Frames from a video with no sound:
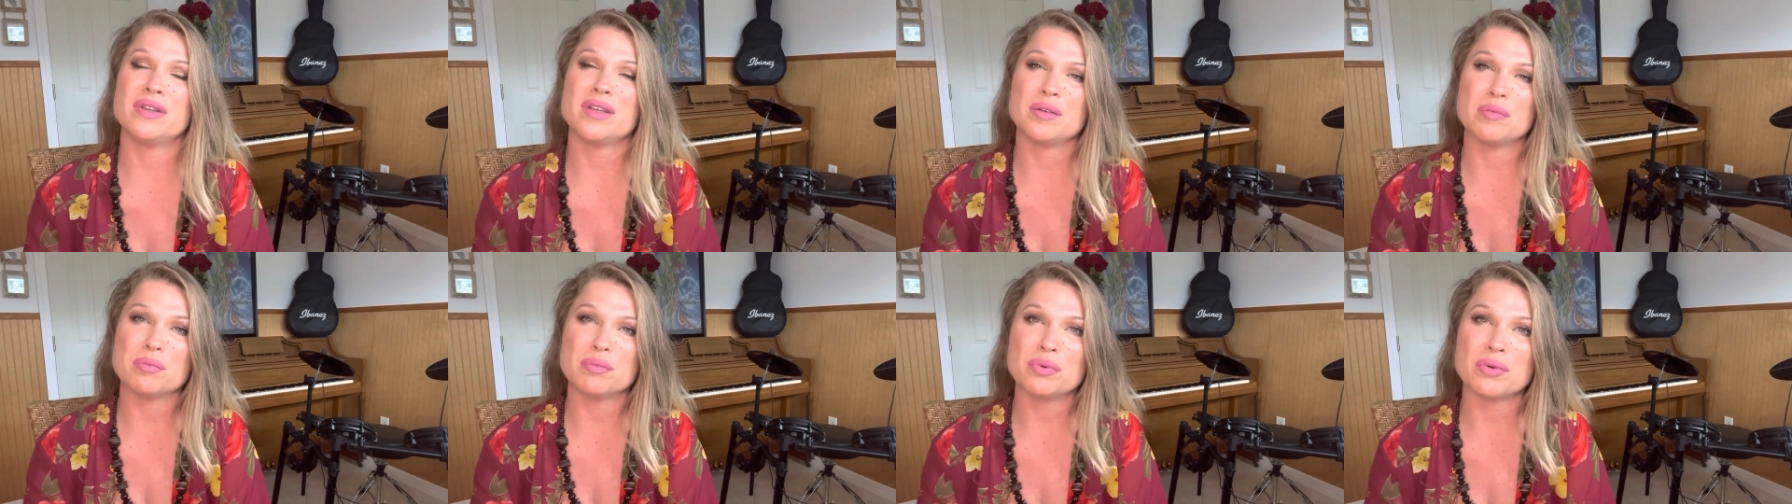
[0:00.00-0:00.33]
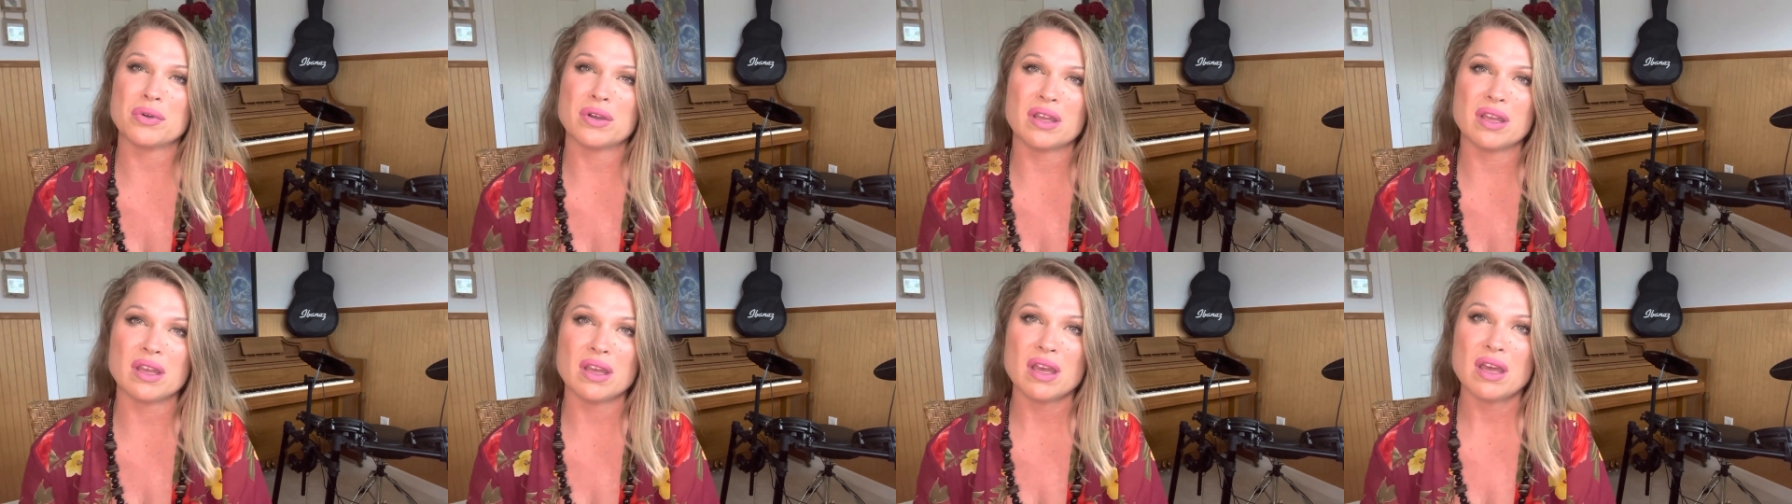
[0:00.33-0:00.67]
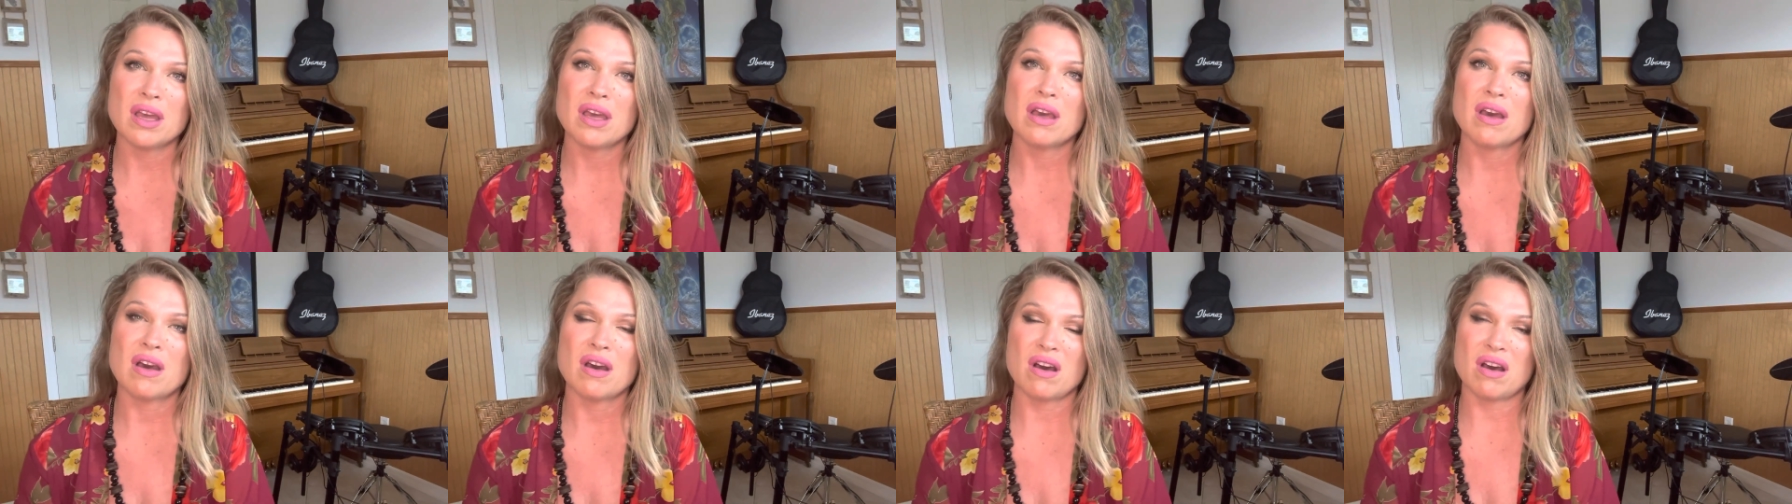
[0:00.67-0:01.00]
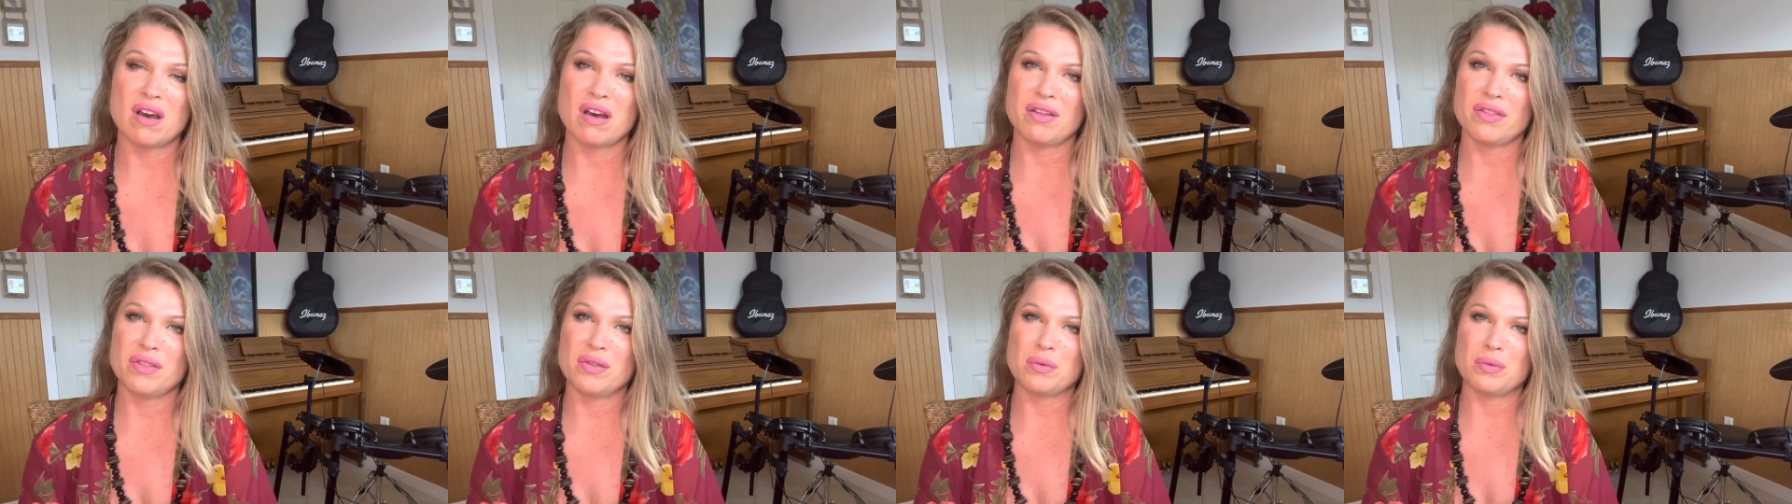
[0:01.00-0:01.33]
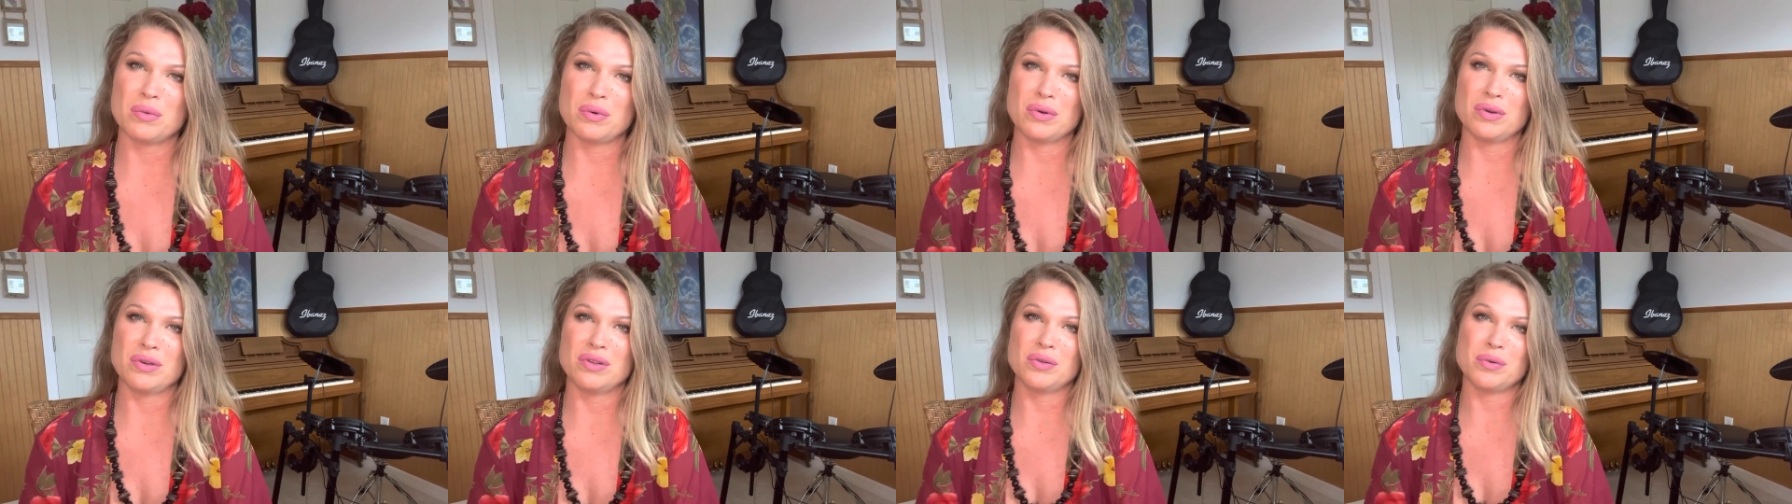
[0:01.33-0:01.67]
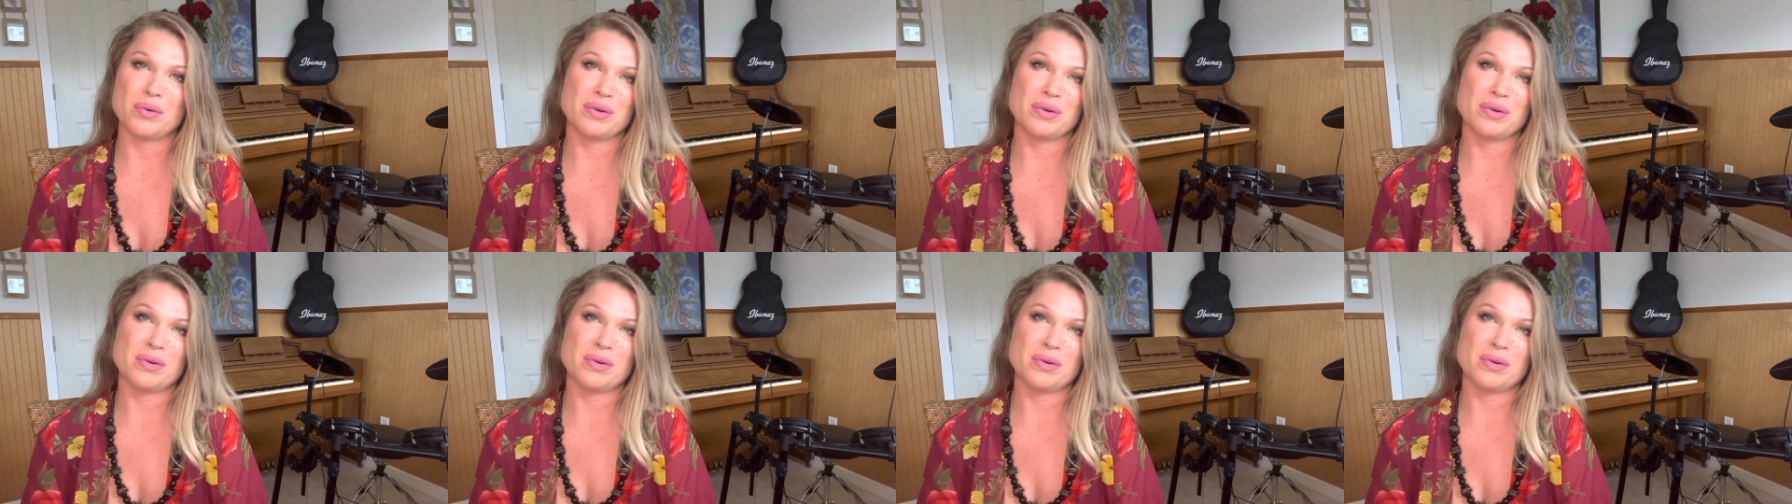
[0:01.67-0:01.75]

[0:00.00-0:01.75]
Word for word: imprint on the world.